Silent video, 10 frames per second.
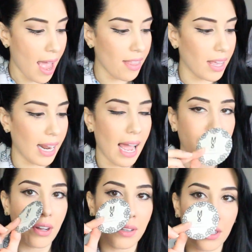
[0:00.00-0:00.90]
And then I
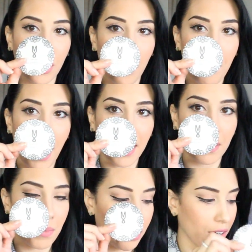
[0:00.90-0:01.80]
have a little
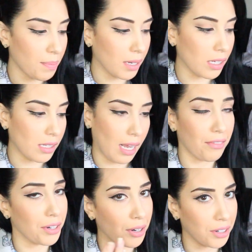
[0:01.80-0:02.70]
pocket mirror because
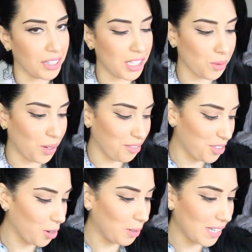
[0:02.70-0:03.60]
every girl needs one
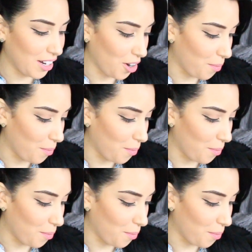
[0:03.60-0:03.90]
of those in